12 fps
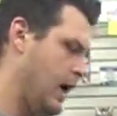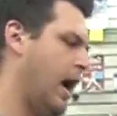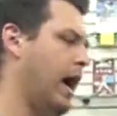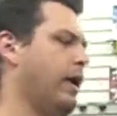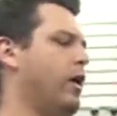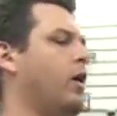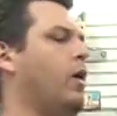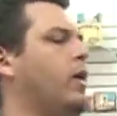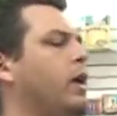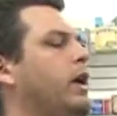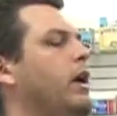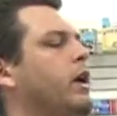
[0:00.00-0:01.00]
I know
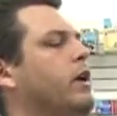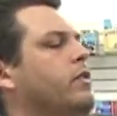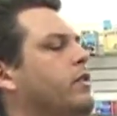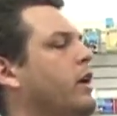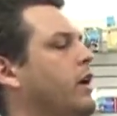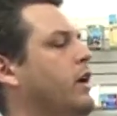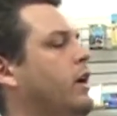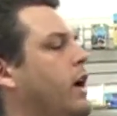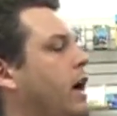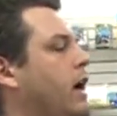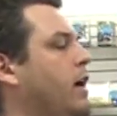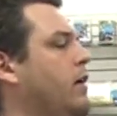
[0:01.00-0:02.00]
he is gonna
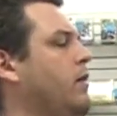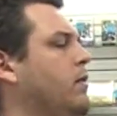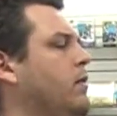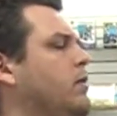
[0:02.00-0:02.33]
have.